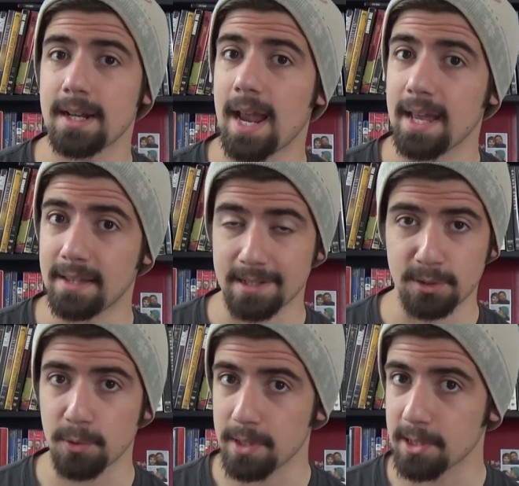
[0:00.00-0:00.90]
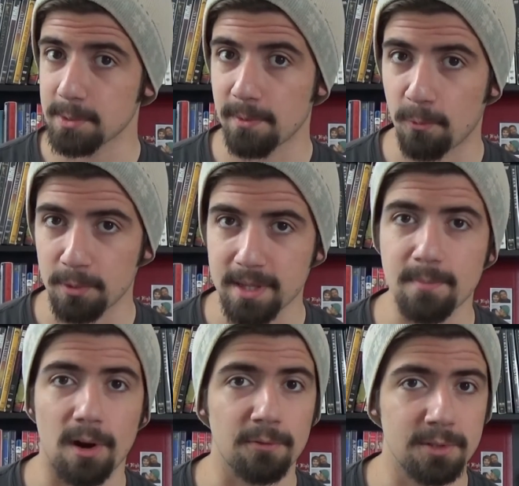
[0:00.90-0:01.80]
and that's 2 years before the
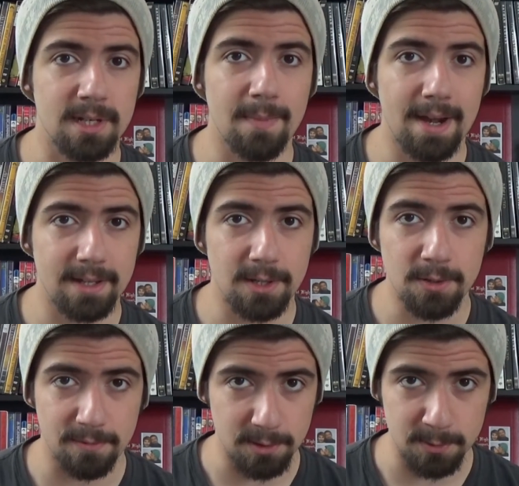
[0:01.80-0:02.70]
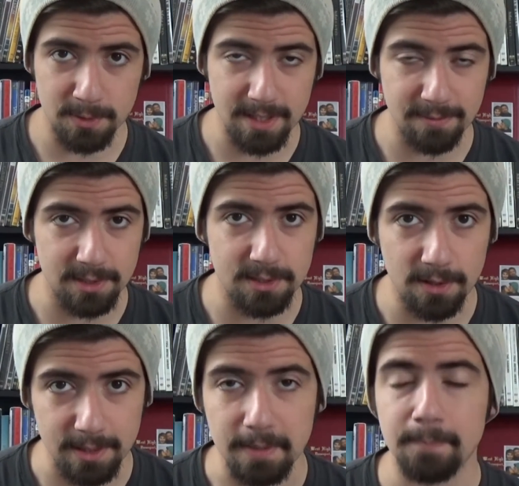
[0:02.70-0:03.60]
Marvel Cinematic Universe was even
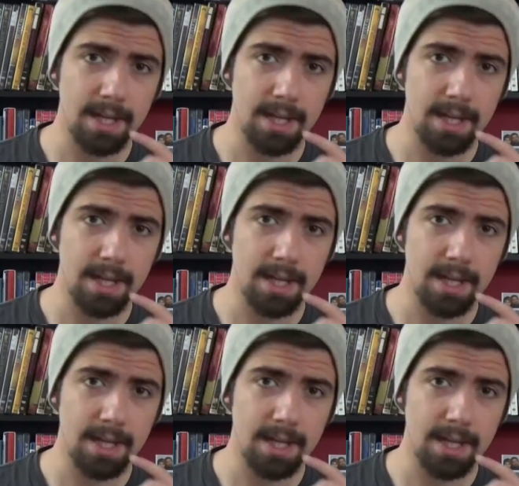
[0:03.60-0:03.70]
started,